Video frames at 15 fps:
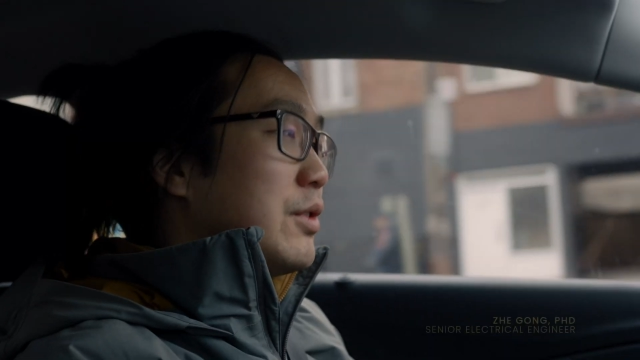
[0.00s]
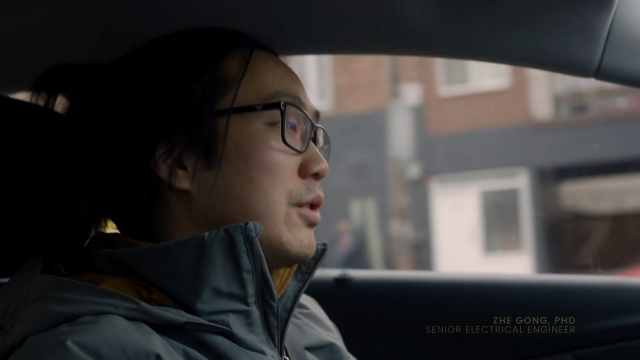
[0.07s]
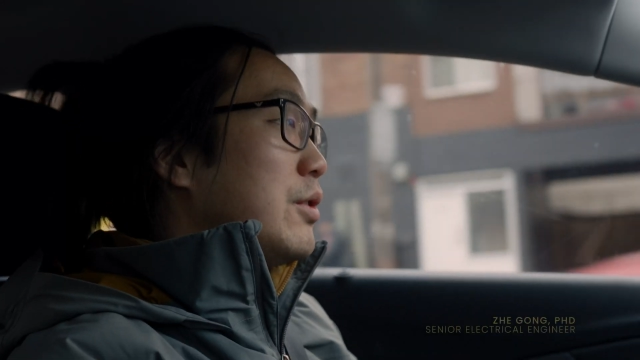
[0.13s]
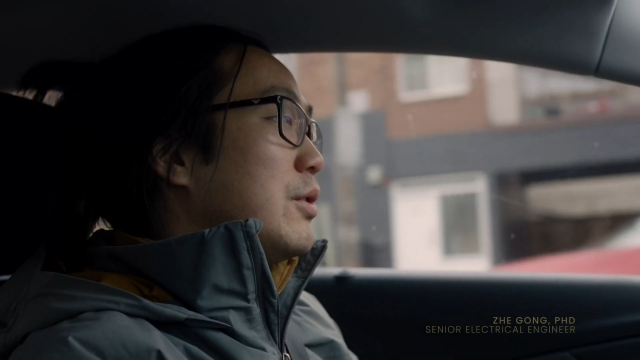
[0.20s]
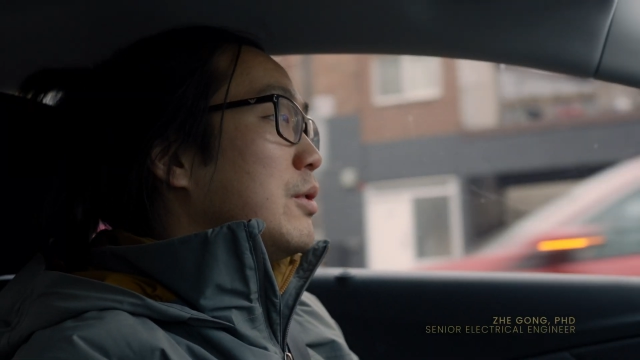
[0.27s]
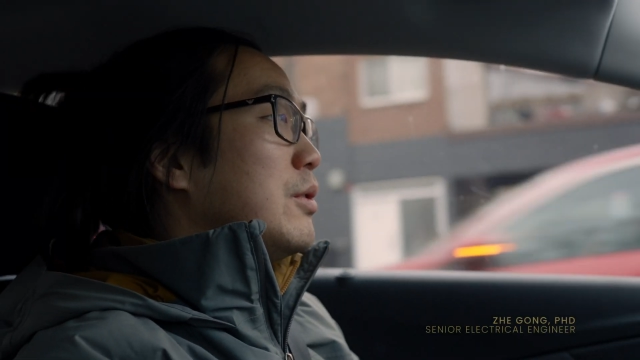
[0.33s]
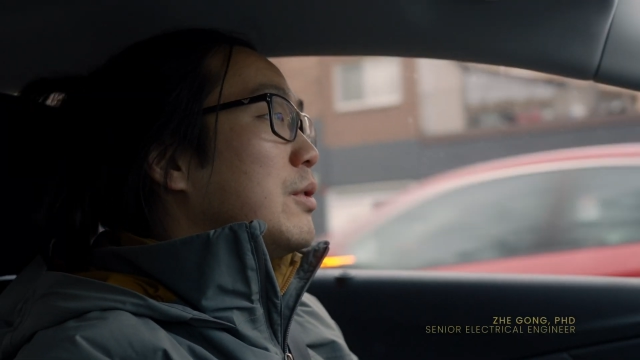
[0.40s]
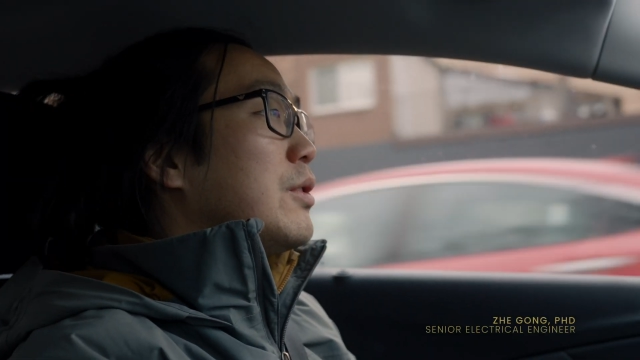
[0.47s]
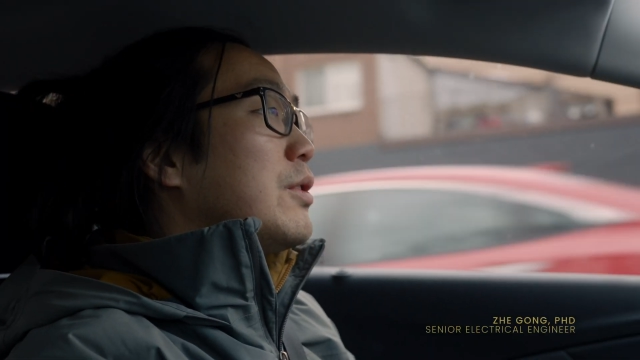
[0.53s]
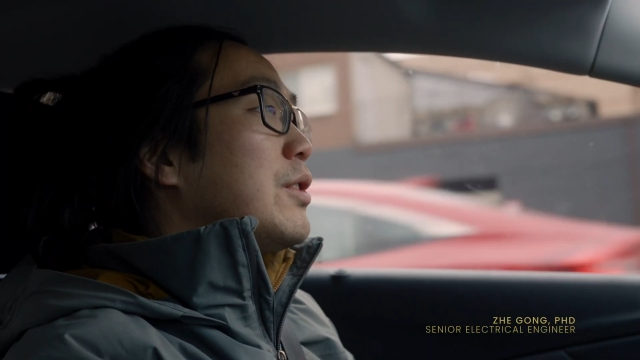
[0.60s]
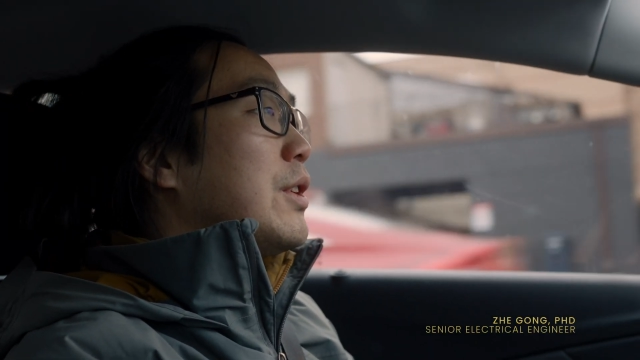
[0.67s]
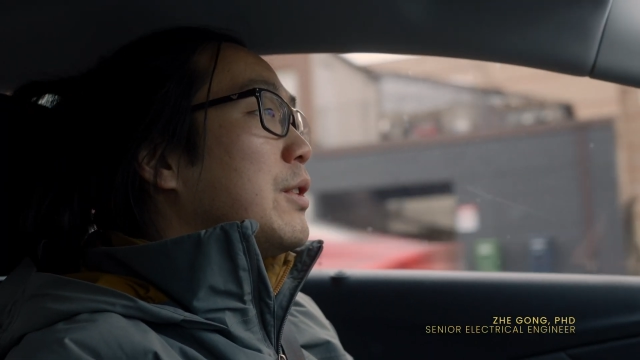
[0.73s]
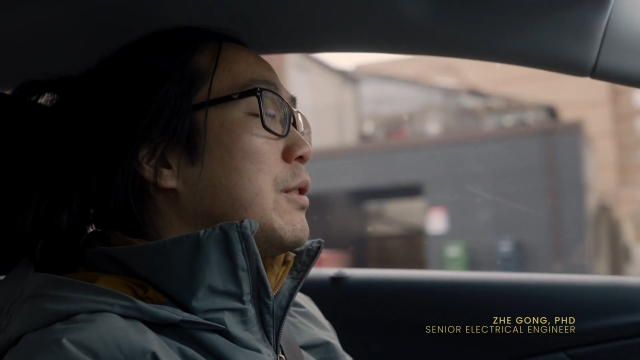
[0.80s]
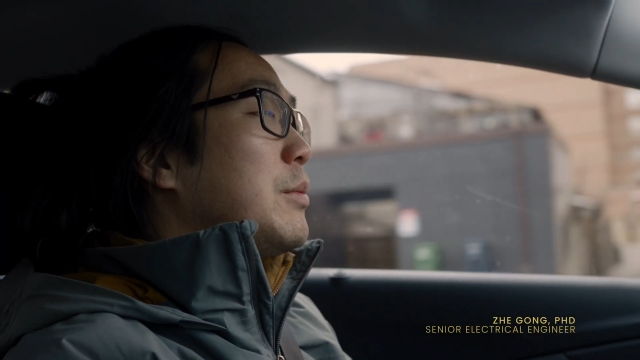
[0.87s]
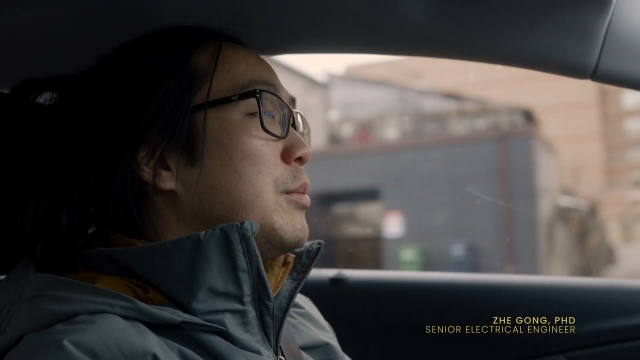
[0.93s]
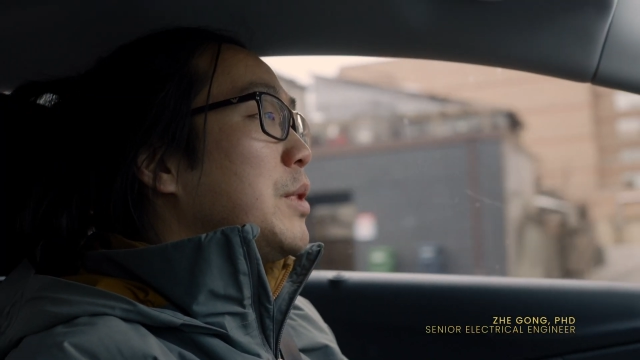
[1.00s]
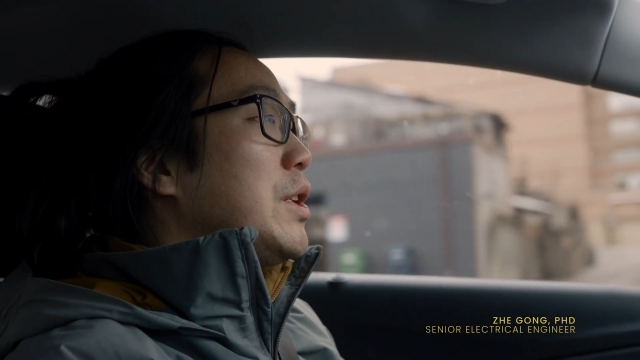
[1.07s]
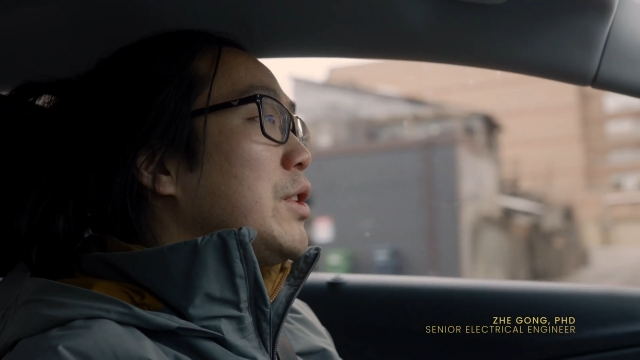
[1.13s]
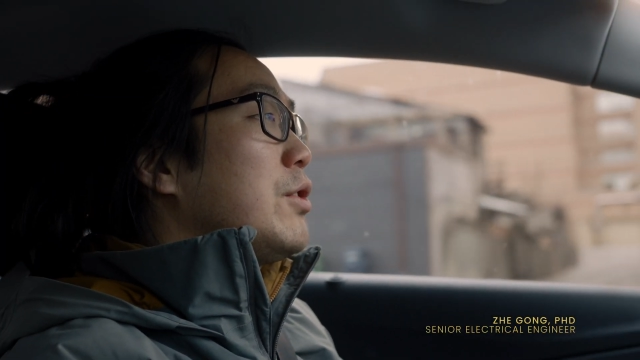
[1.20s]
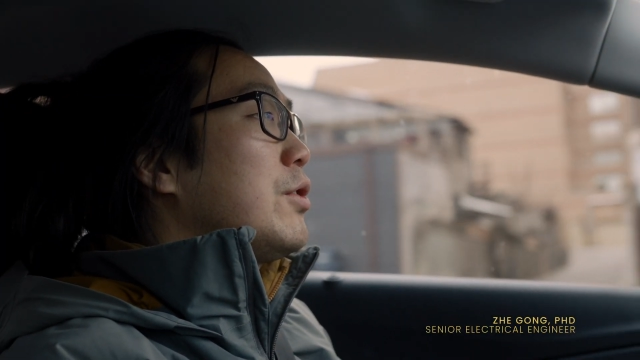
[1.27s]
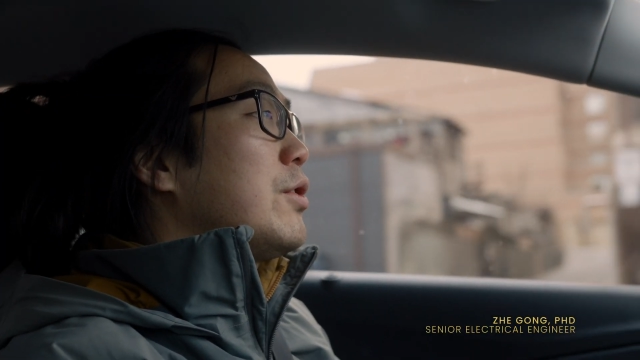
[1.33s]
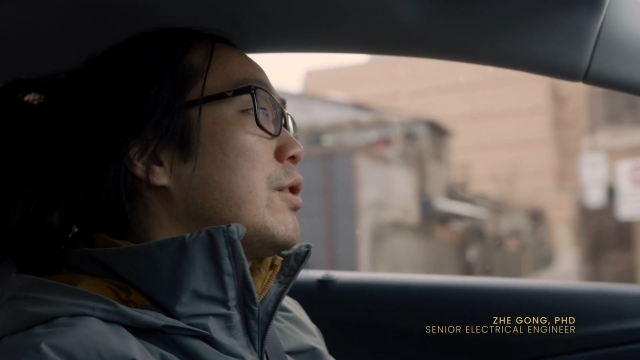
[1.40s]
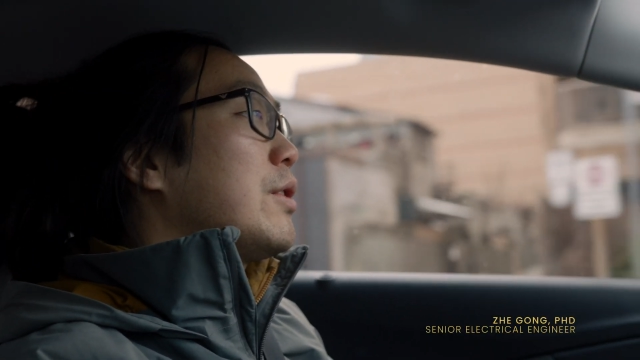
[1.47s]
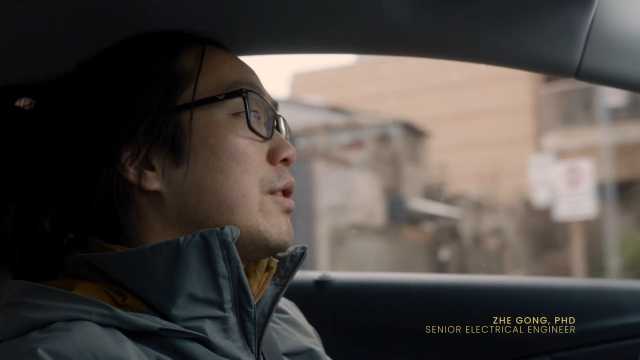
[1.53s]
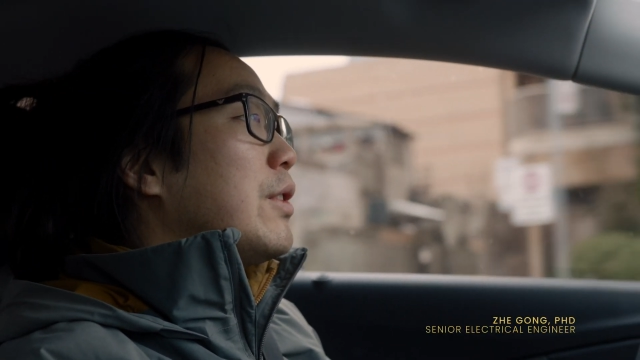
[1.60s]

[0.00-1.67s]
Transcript: to Cherry Beach